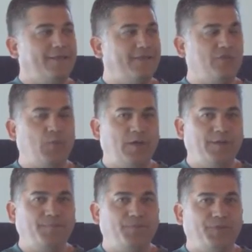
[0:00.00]
This
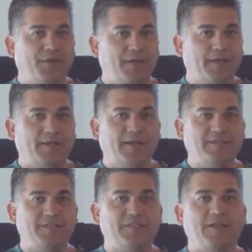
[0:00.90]
one, you get it
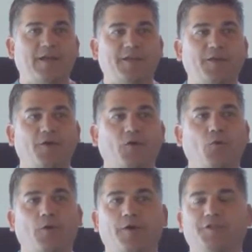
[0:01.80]
nice and snug and you go a
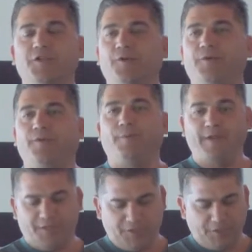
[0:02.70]
quarter turn with a
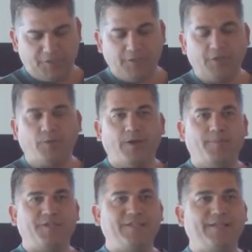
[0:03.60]
wrench. There's a little
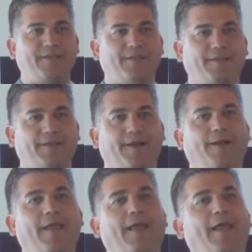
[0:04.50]
rubber seal in
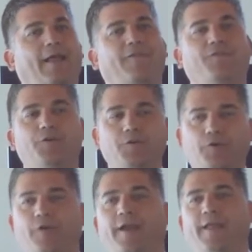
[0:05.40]
there, and if you
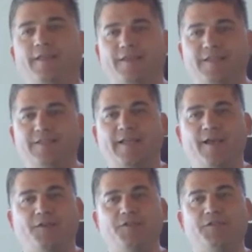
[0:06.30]
crank these
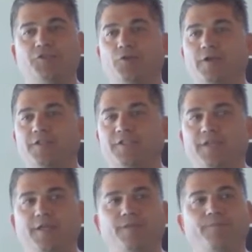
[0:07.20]
down, you destroy the
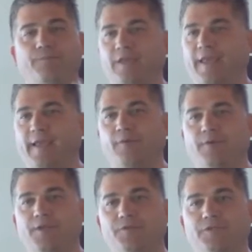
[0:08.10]
seal, can't
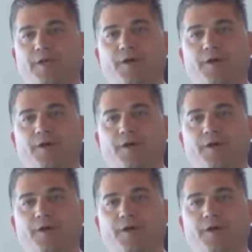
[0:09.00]
reuse the